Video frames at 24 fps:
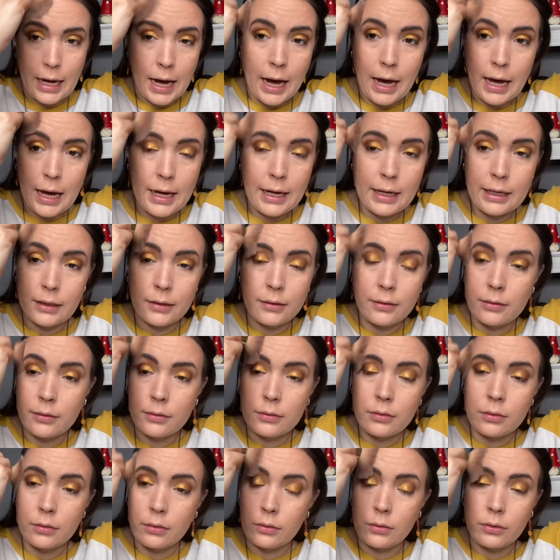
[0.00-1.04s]
I
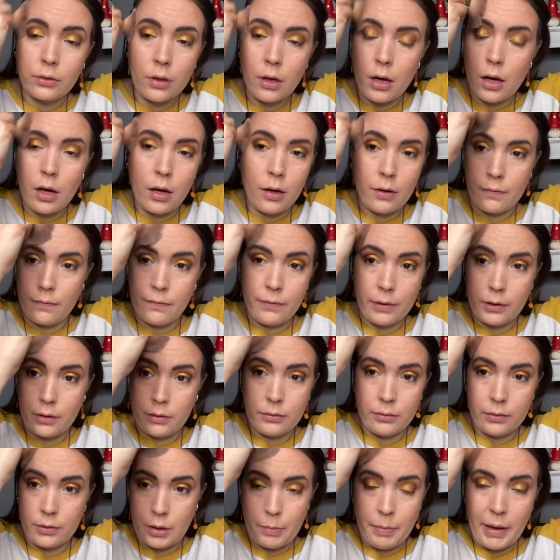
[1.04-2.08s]
love
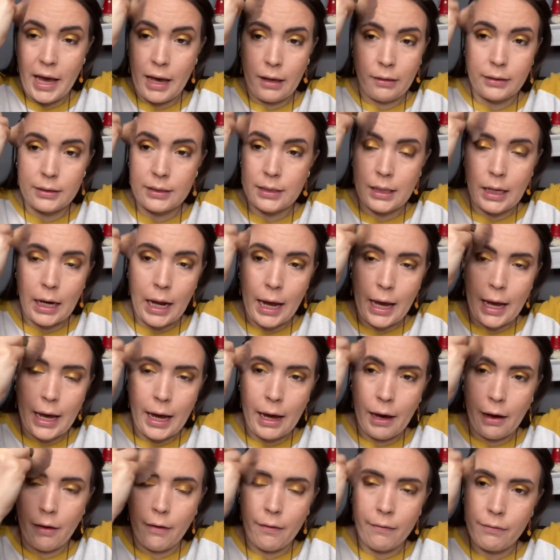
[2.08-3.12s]
the palettes that I
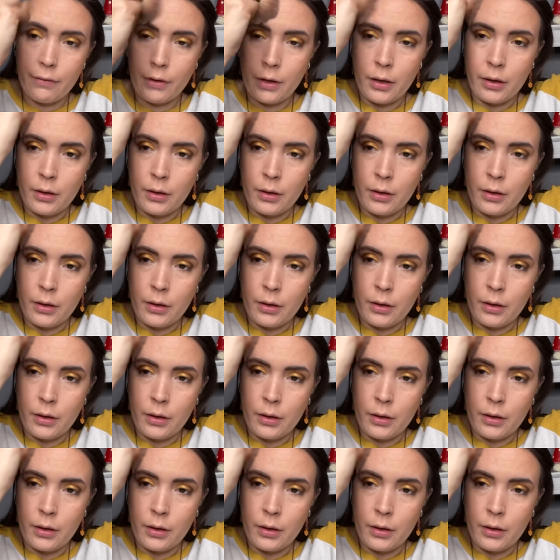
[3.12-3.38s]
have,